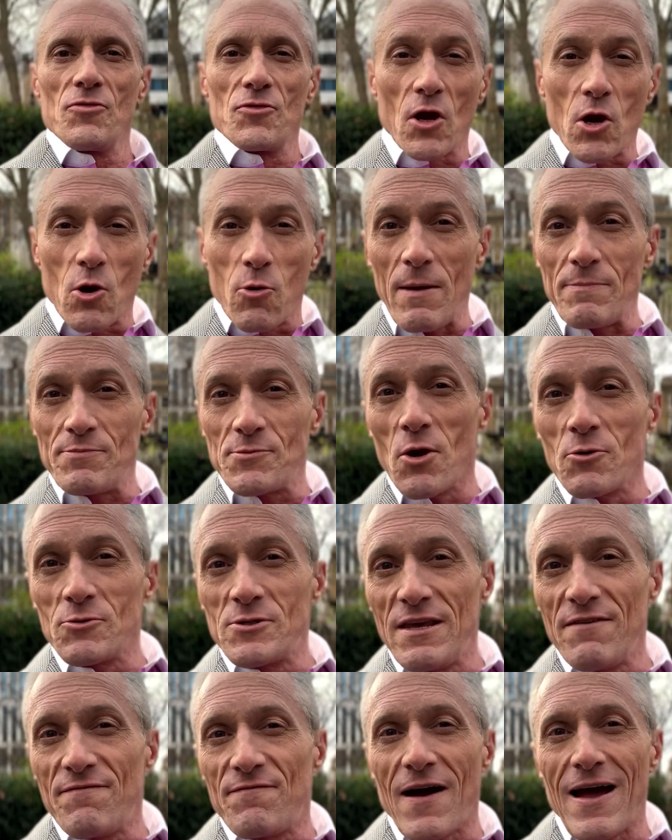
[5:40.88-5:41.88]
The Crypto
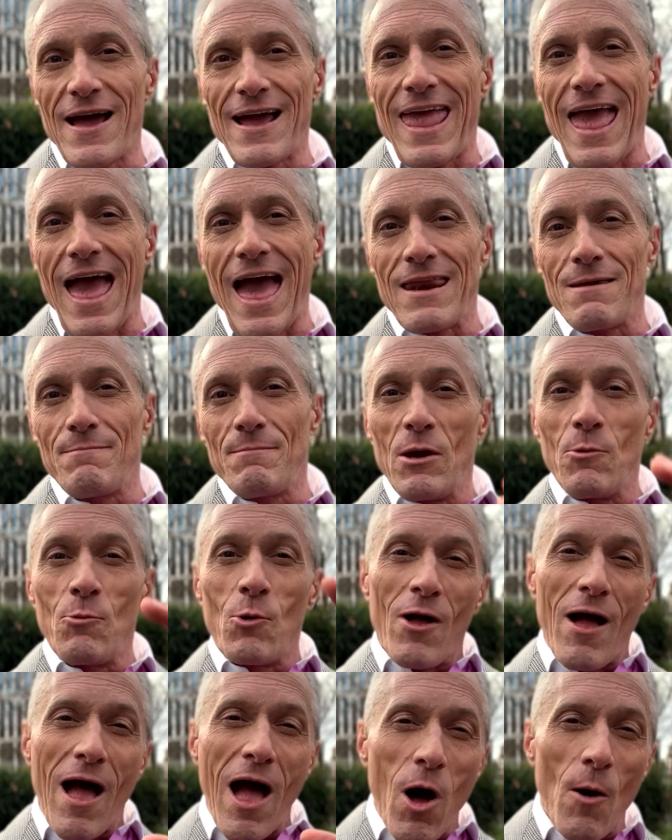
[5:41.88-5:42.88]
DeFi Academy
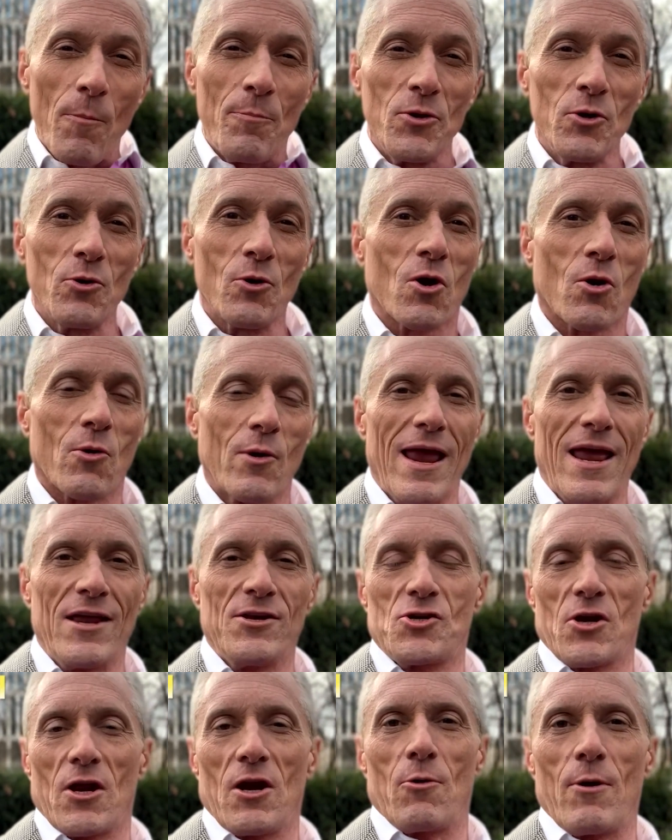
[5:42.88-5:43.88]
will help you create
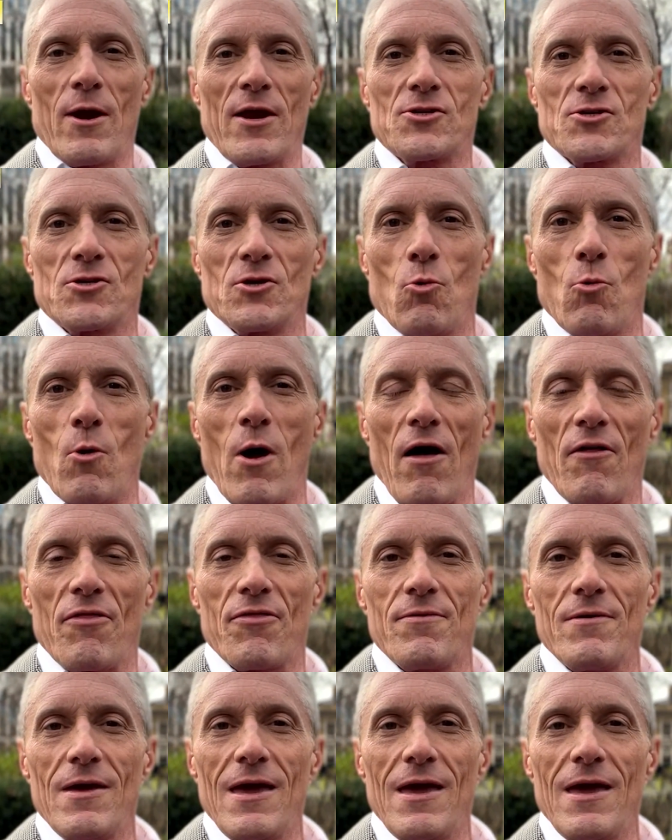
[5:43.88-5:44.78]
generational wealth.